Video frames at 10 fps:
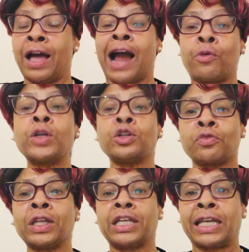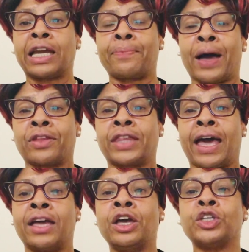I want you to really think about
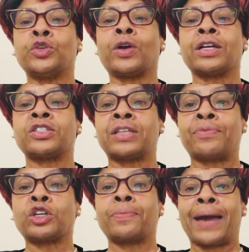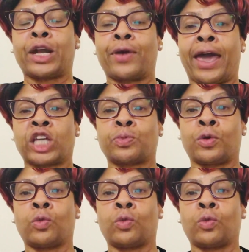that. You're a subject matter expert.